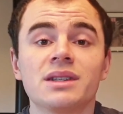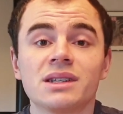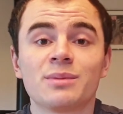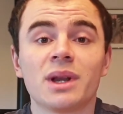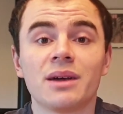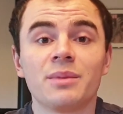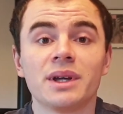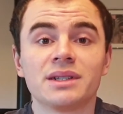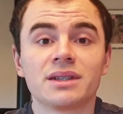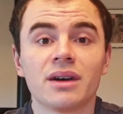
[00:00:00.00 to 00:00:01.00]
to this
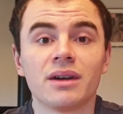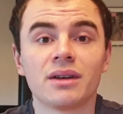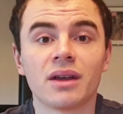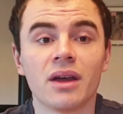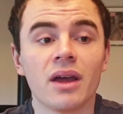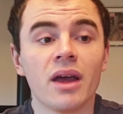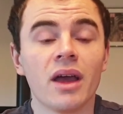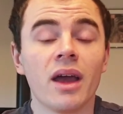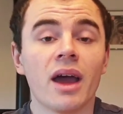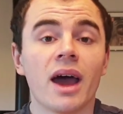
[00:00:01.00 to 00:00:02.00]
plant-based diet.
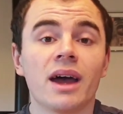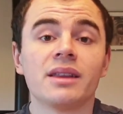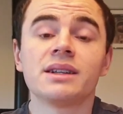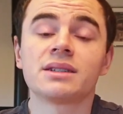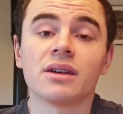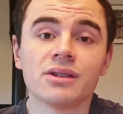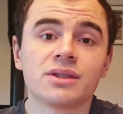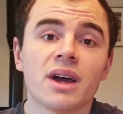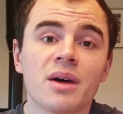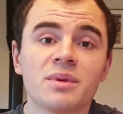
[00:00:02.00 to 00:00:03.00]
And this also
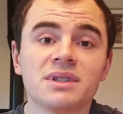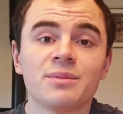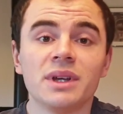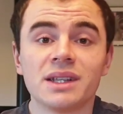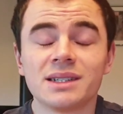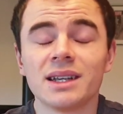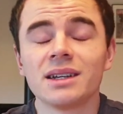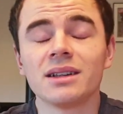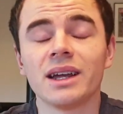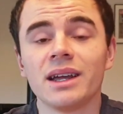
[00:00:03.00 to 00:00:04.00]
happens to be the
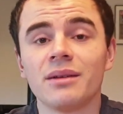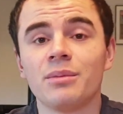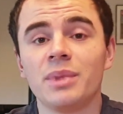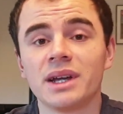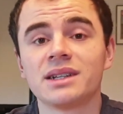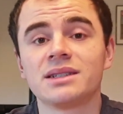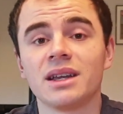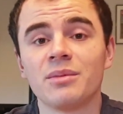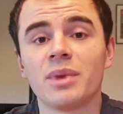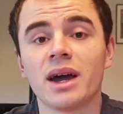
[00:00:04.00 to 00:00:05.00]
single biggest
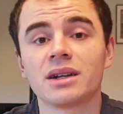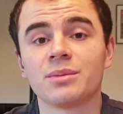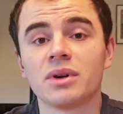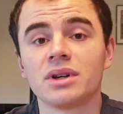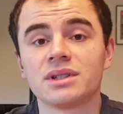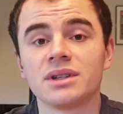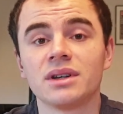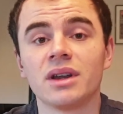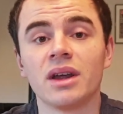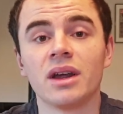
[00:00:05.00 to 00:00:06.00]
impact a person